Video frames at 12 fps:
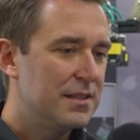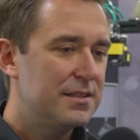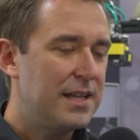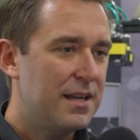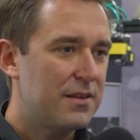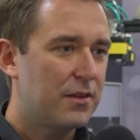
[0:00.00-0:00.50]

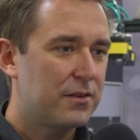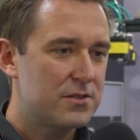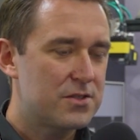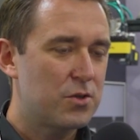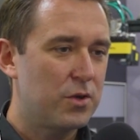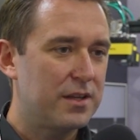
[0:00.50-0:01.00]
Yeah.
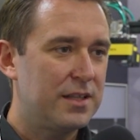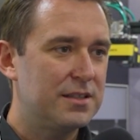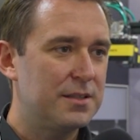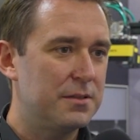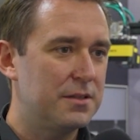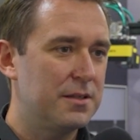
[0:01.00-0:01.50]
So I think
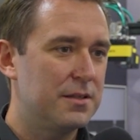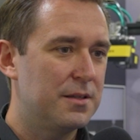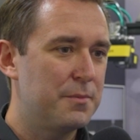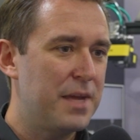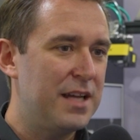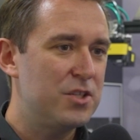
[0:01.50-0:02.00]

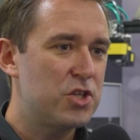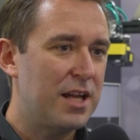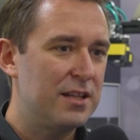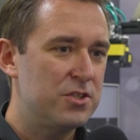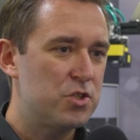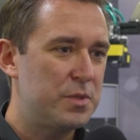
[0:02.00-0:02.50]
the main
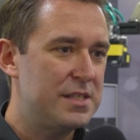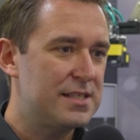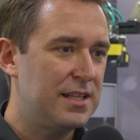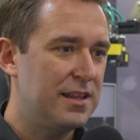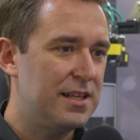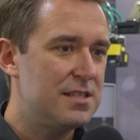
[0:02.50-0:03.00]
challenge we
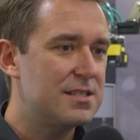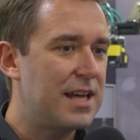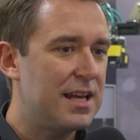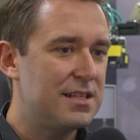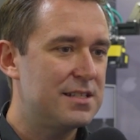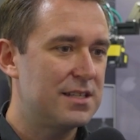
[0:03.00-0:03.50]
see these
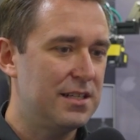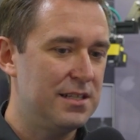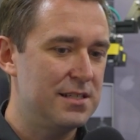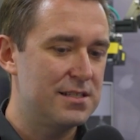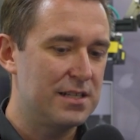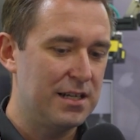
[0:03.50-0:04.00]
days
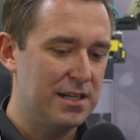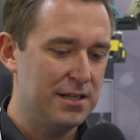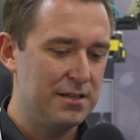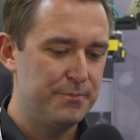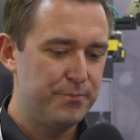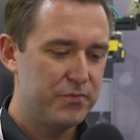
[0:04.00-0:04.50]
is
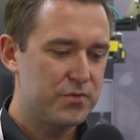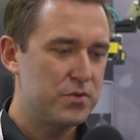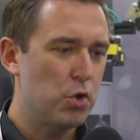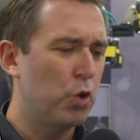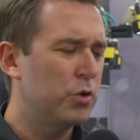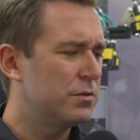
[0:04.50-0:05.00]

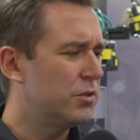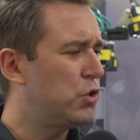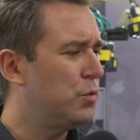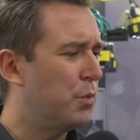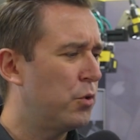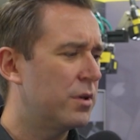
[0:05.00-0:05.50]

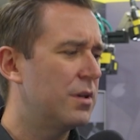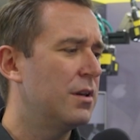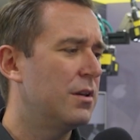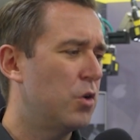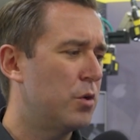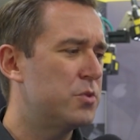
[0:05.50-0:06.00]

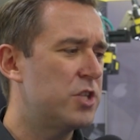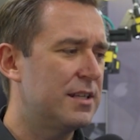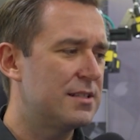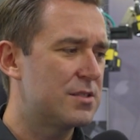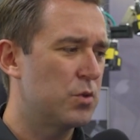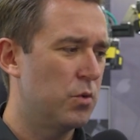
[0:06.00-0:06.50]
non-cuboidal
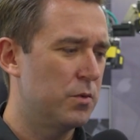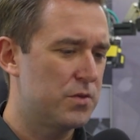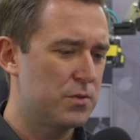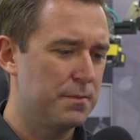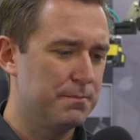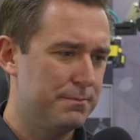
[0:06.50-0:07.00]
objects.
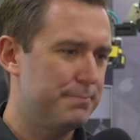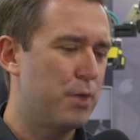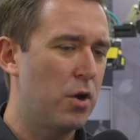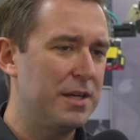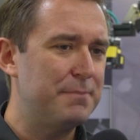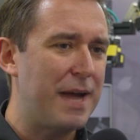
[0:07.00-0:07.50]
So
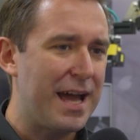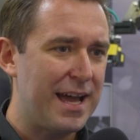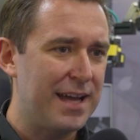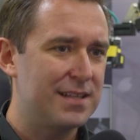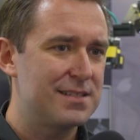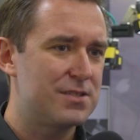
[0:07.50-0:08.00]
poly
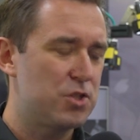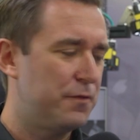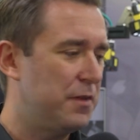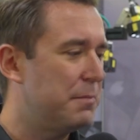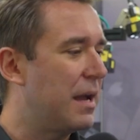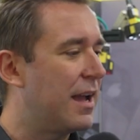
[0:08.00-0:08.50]
bags,
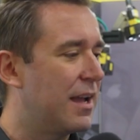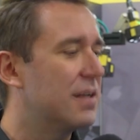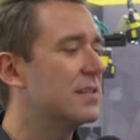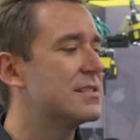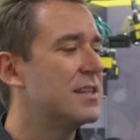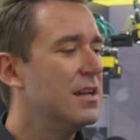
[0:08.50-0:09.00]
jiffy
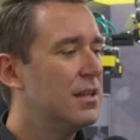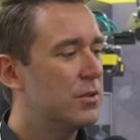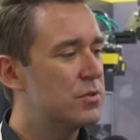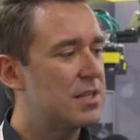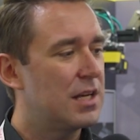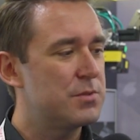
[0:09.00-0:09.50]
bags,
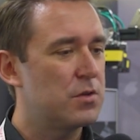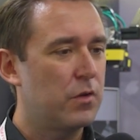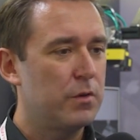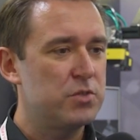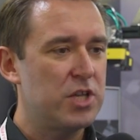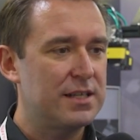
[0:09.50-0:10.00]
those types of
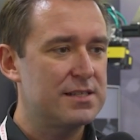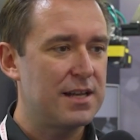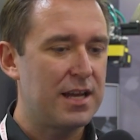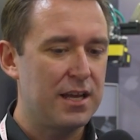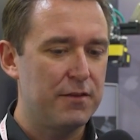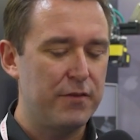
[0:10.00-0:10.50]
objects that
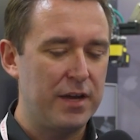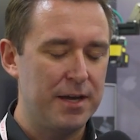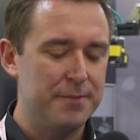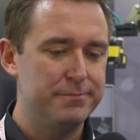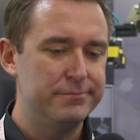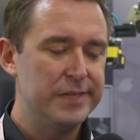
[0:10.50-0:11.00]
have,
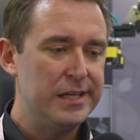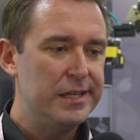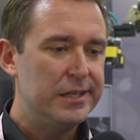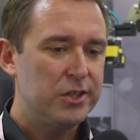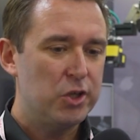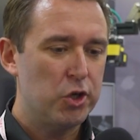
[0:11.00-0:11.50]

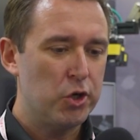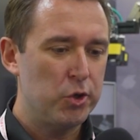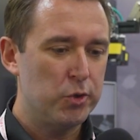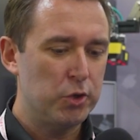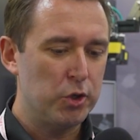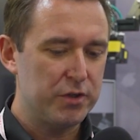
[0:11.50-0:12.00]

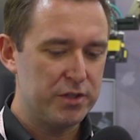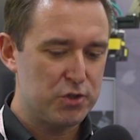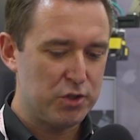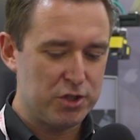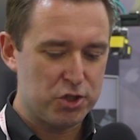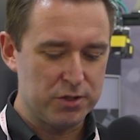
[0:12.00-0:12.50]
not the
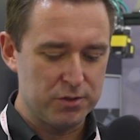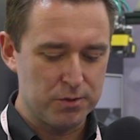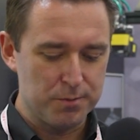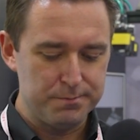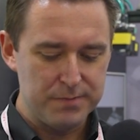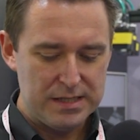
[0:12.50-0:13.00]
traditional,